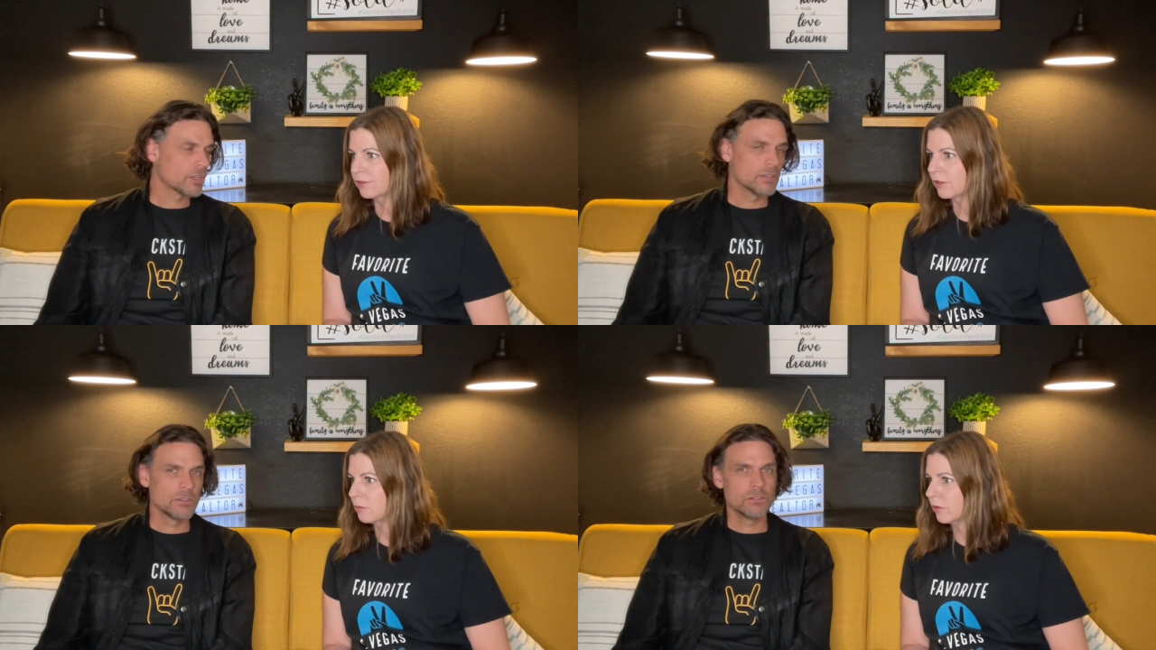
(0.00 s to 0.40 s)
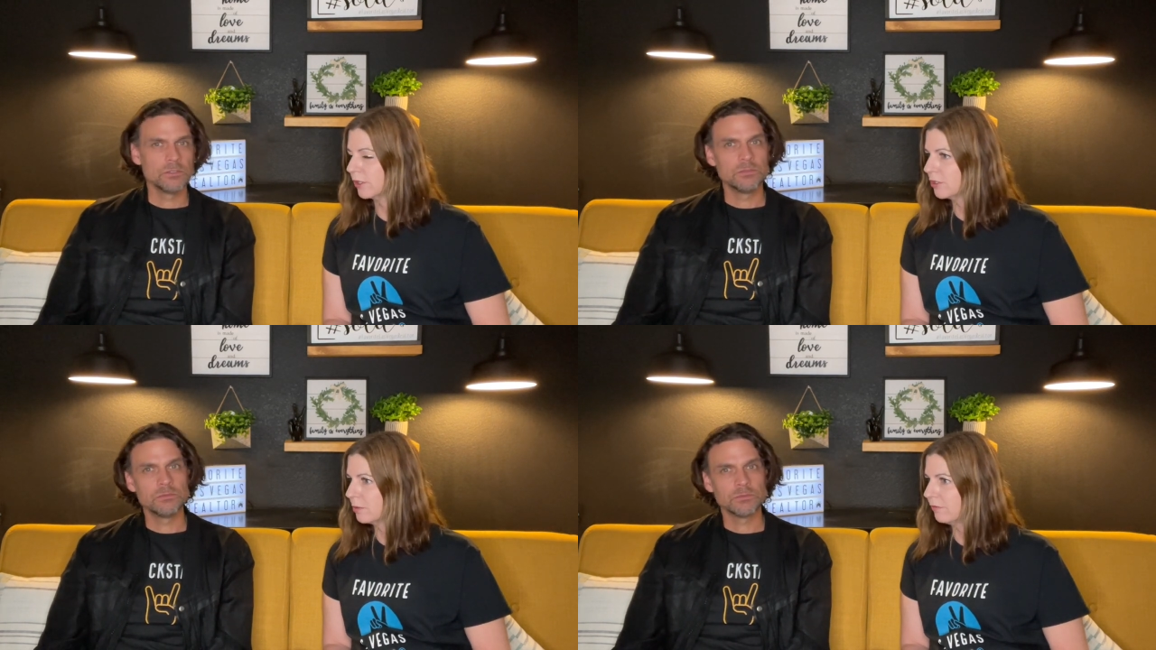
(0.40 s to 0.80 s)
Speaker 1: or the
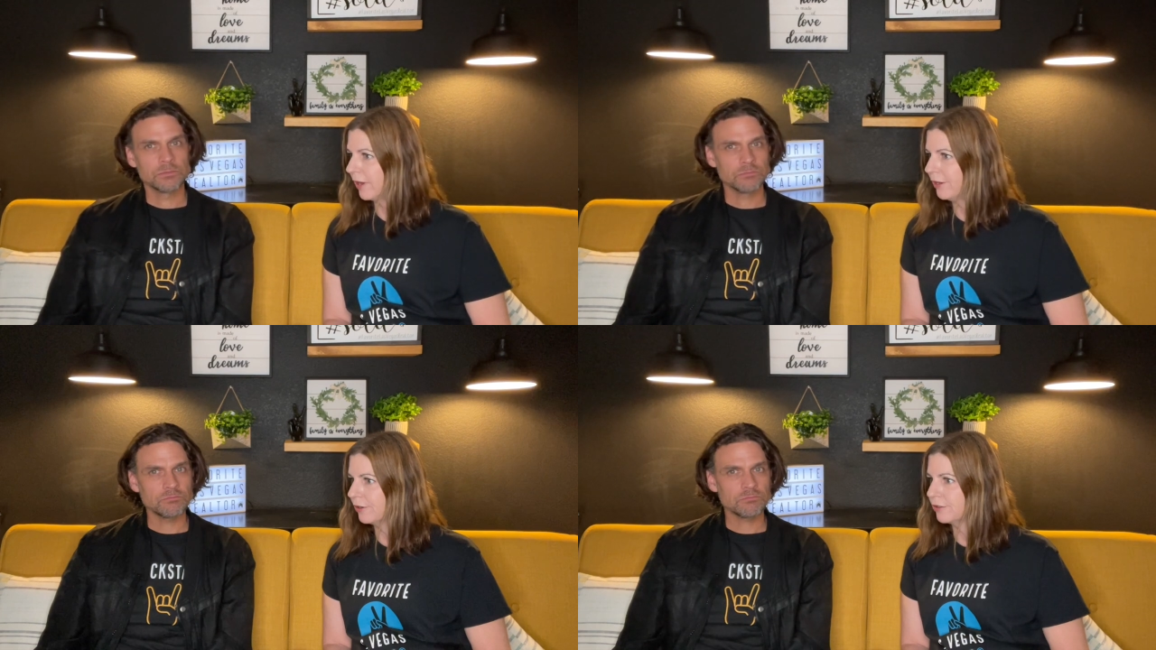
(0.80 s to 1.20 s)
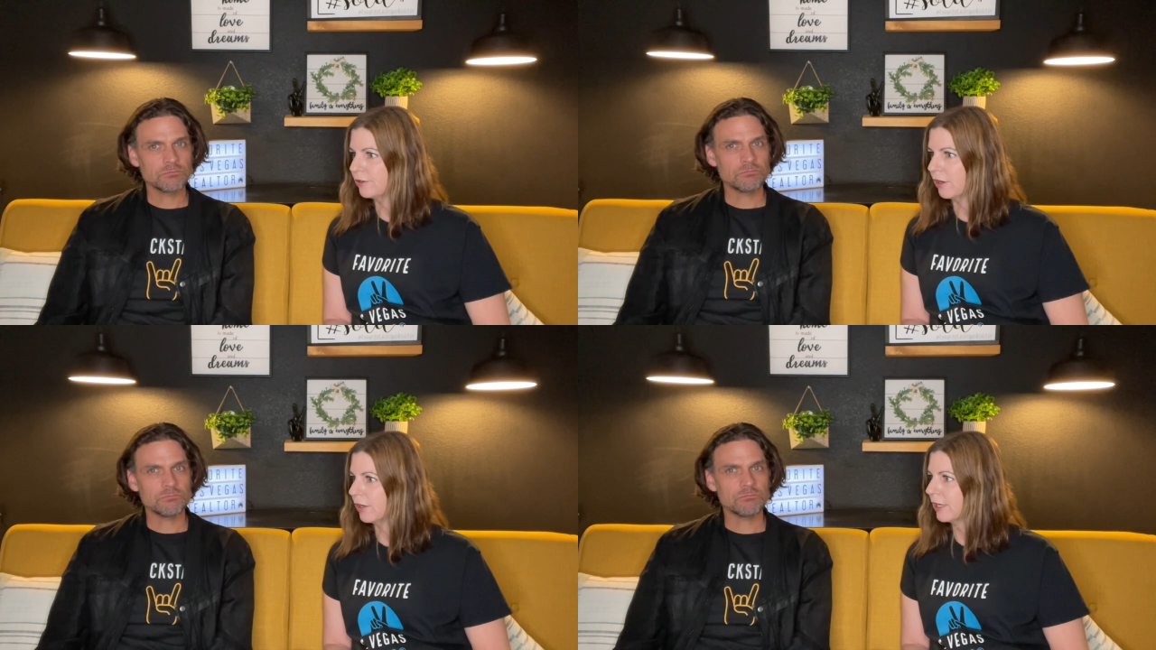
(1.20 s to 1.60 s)
mortgage providers
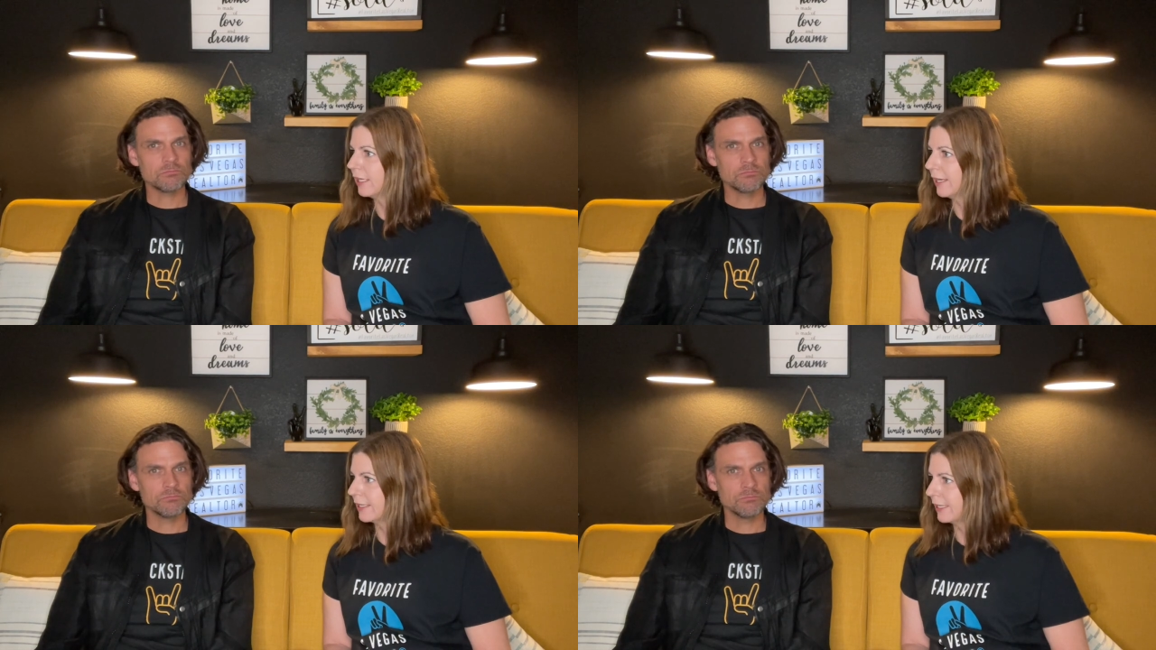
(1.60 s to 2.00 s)
are going to